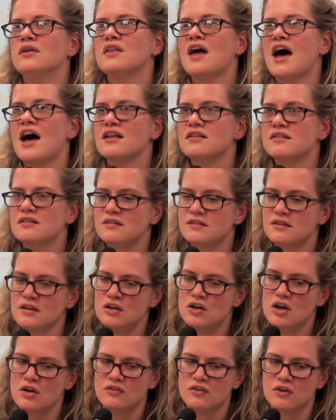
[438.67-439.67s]
That's,
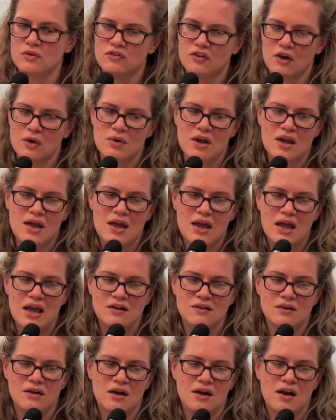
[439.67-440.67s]
you know, so
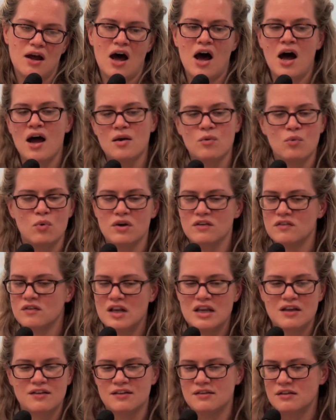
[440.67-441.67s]
I
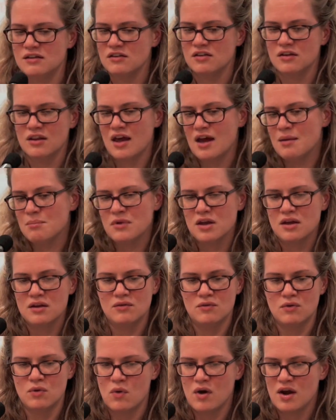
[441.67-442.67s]
always listen to that
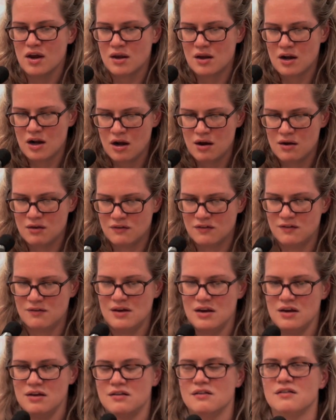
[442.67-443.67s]
bit quite
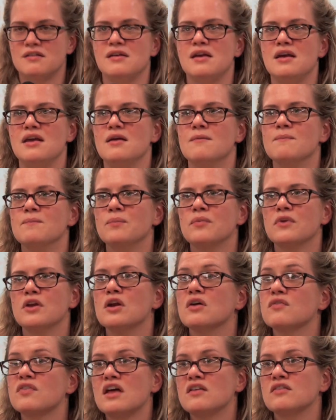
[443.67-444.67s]
closely to see,
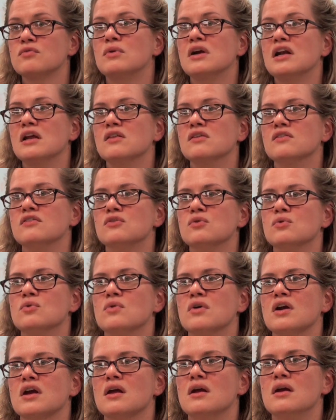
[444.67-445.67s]
you know, if that's really the
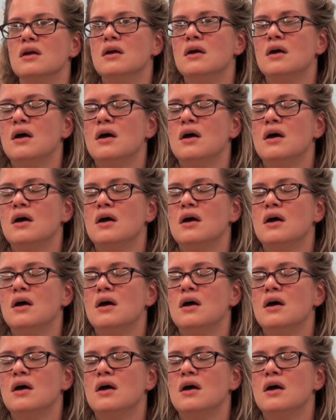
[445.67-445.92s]
story.